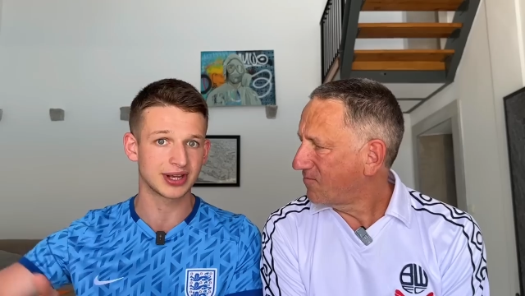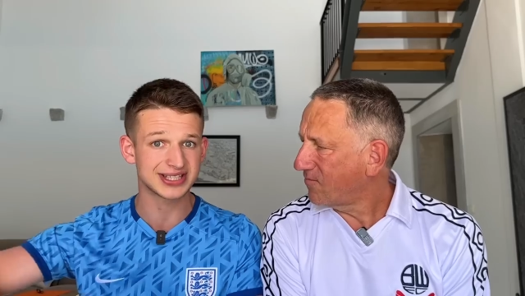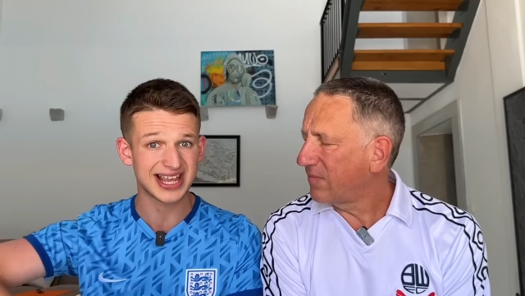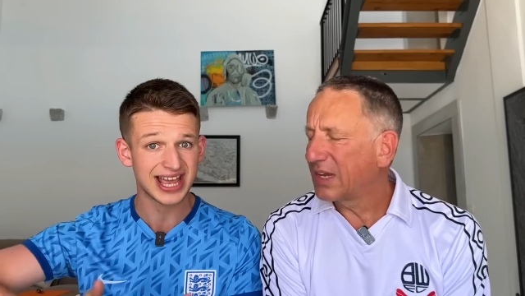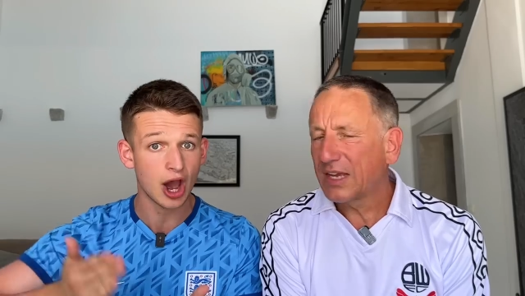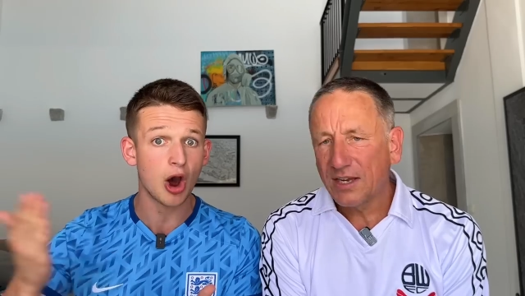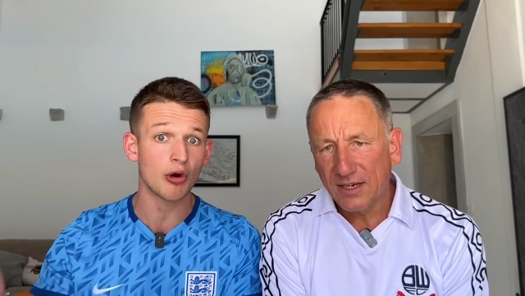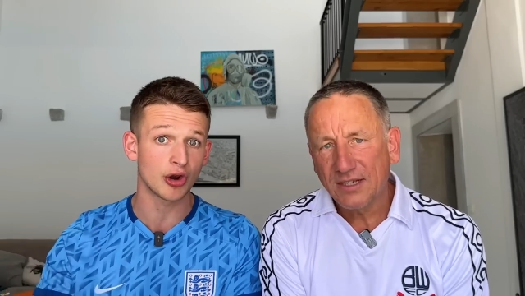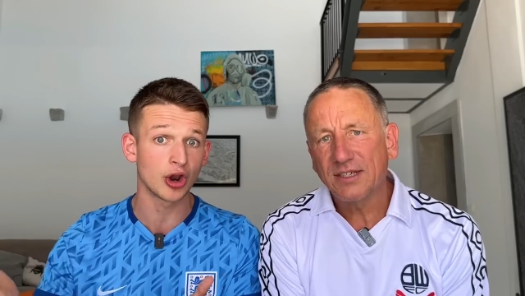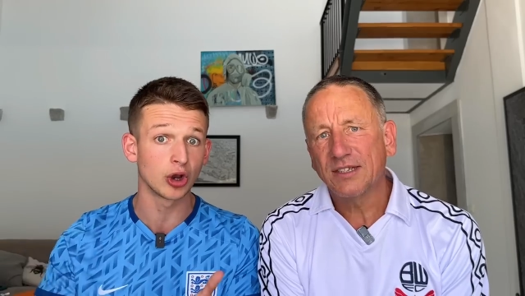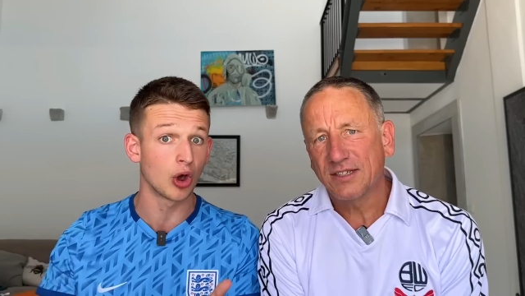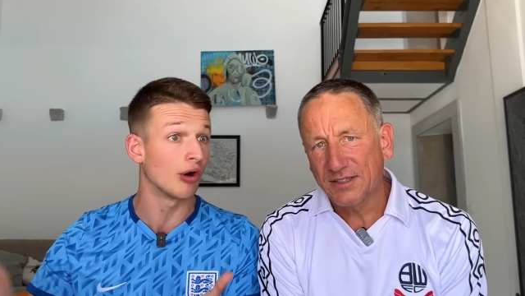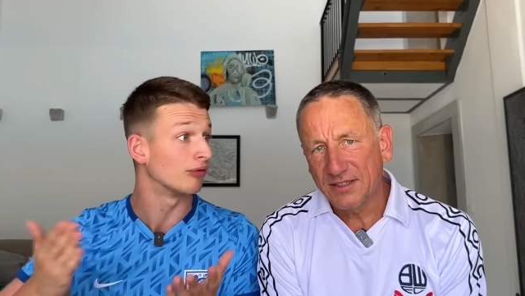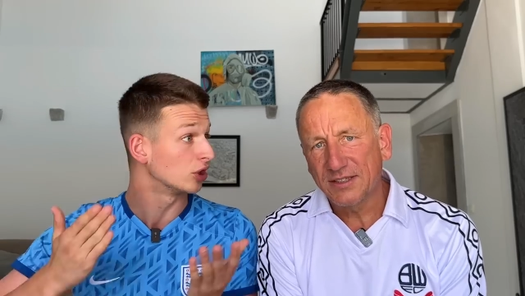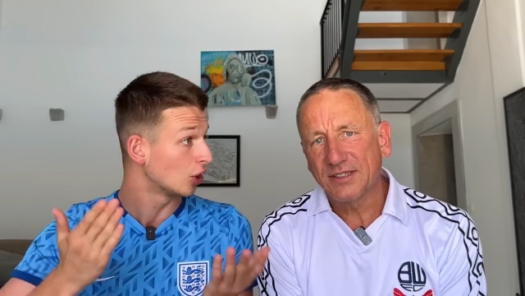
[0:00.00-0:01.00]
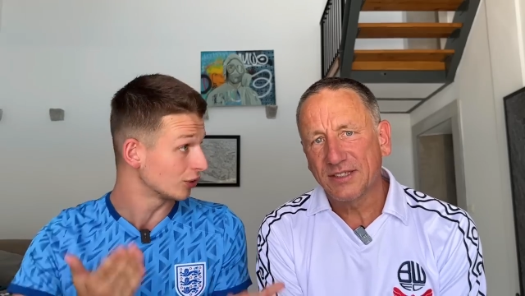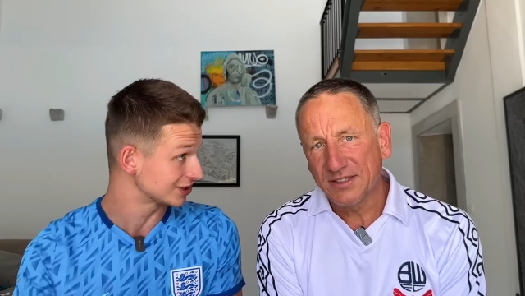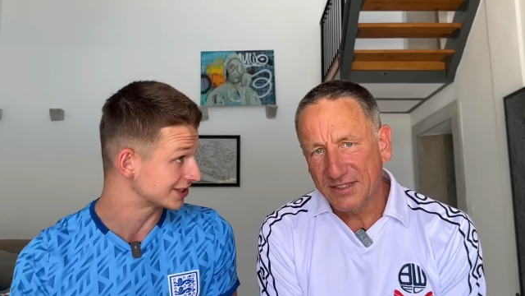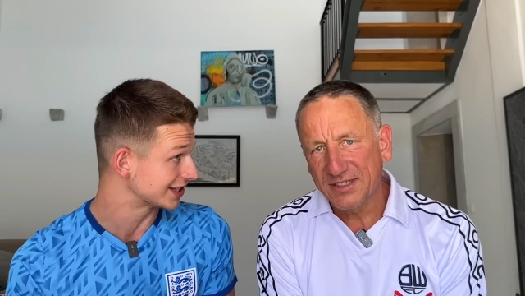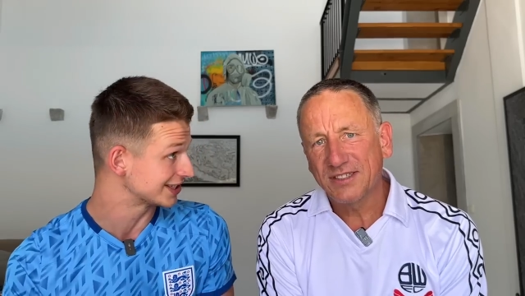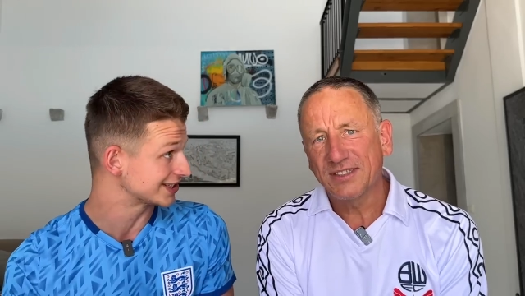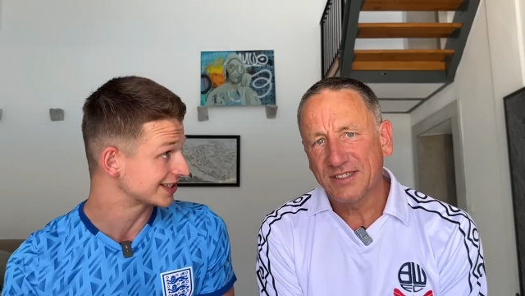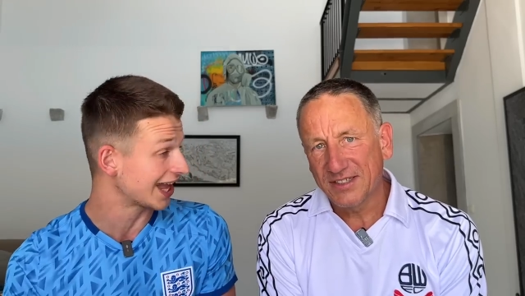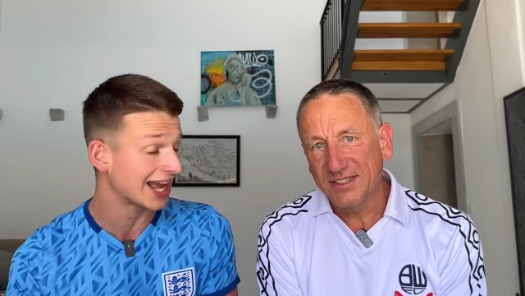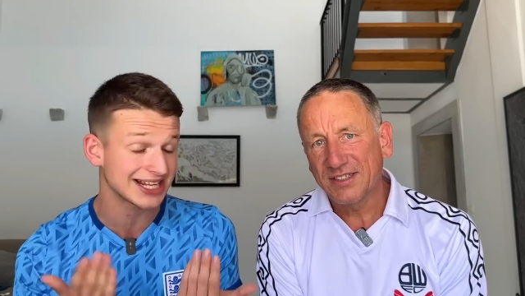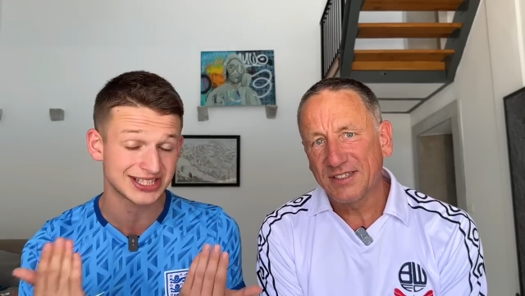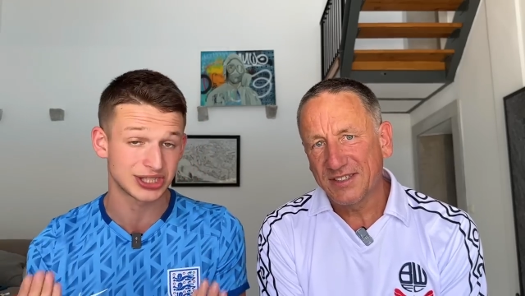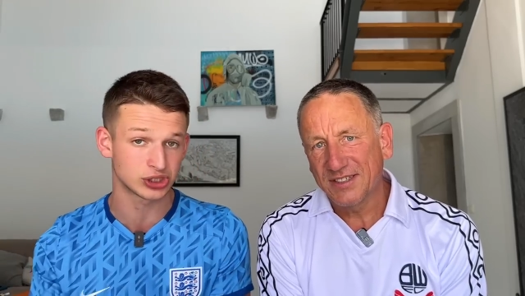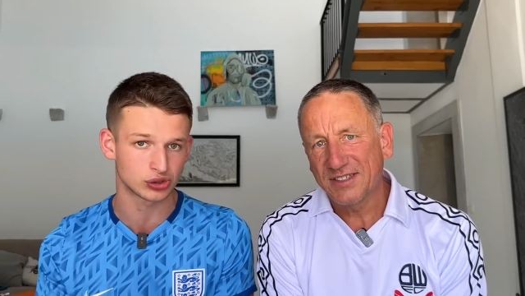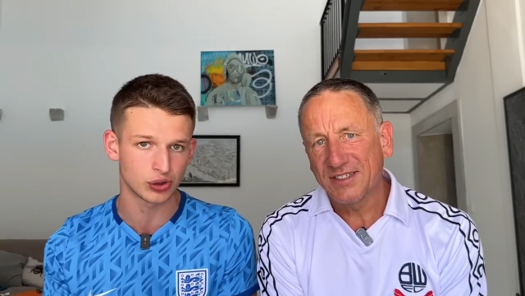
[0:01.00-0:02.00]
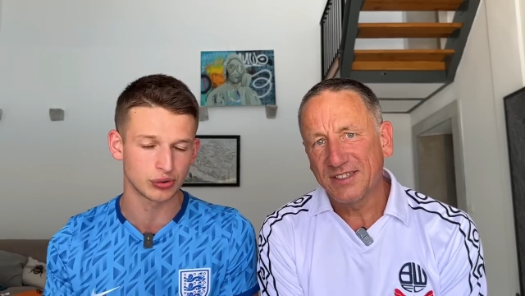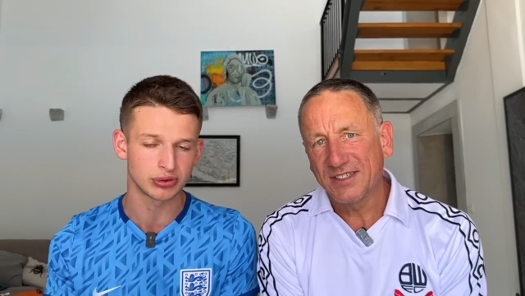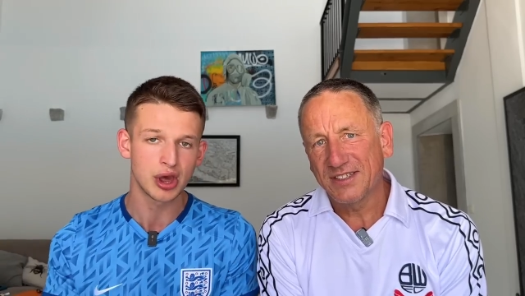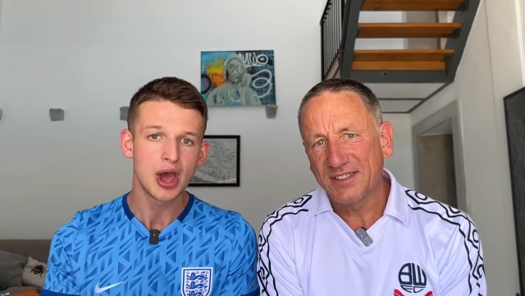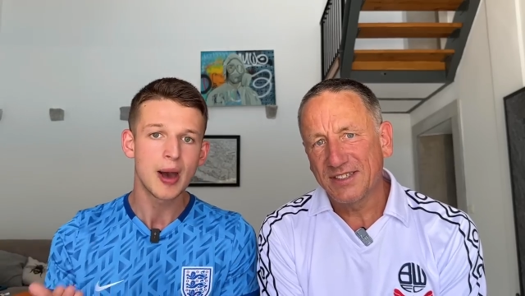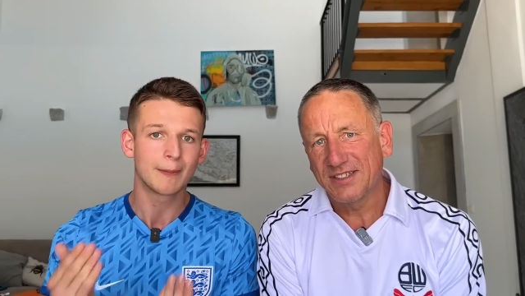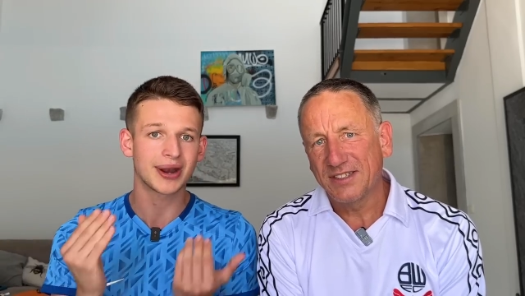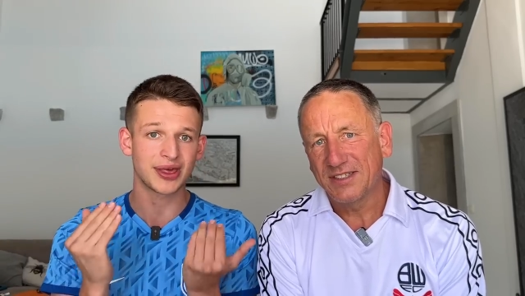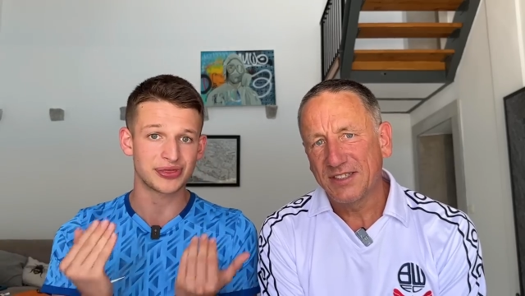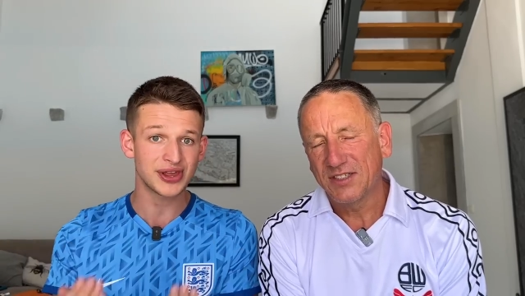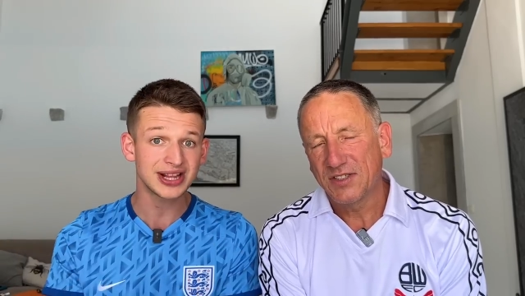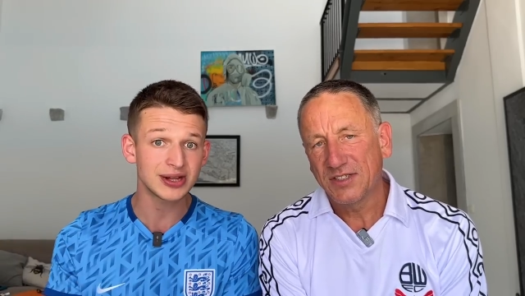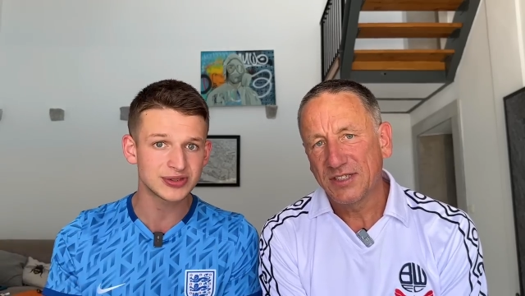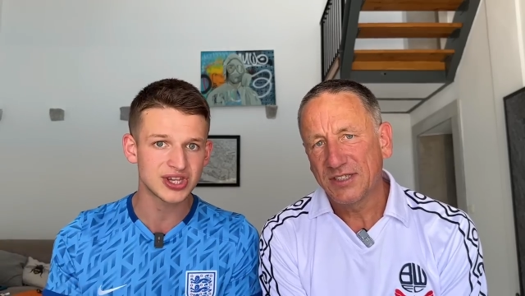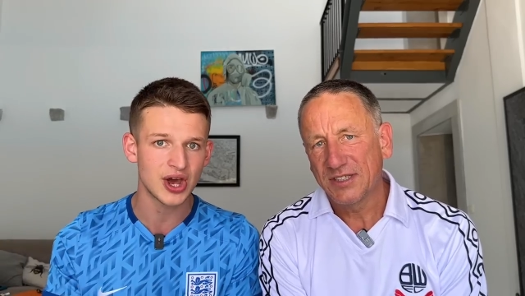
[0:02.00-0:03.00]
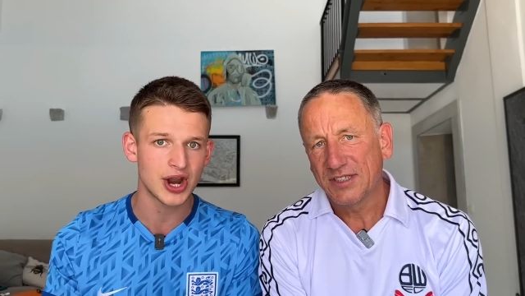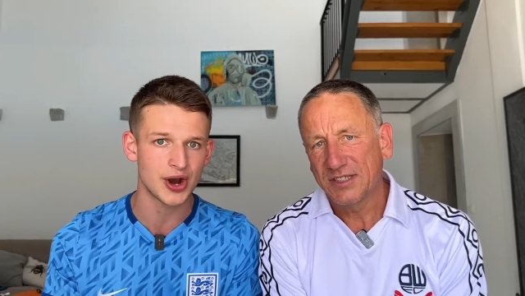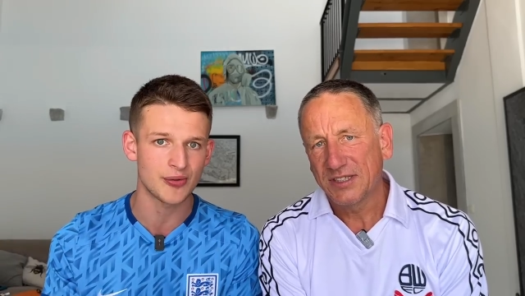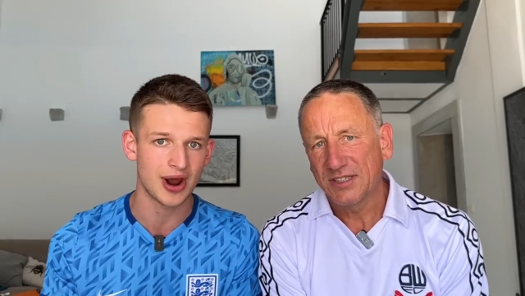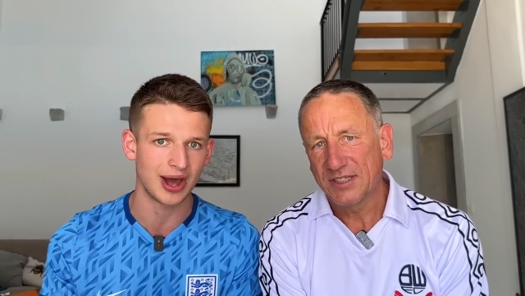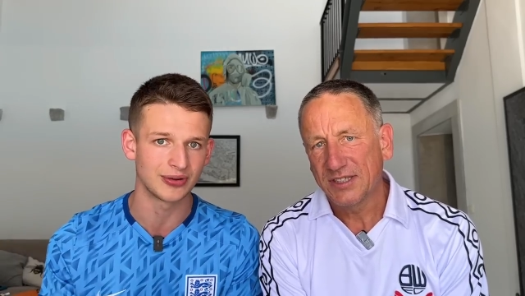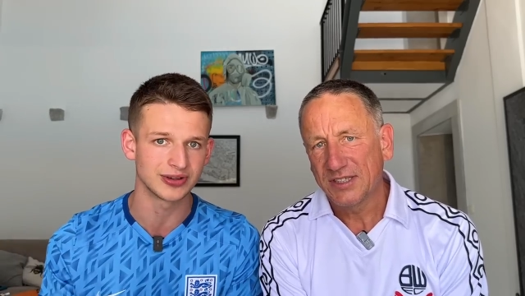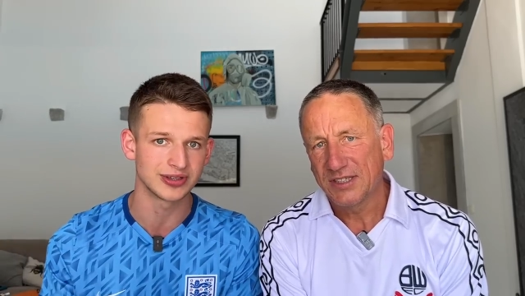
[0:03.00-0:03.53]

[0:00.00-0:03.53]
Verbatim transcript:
Speaker 1: they are on a lot of losses. That is the truth. But I think they'll turn it around.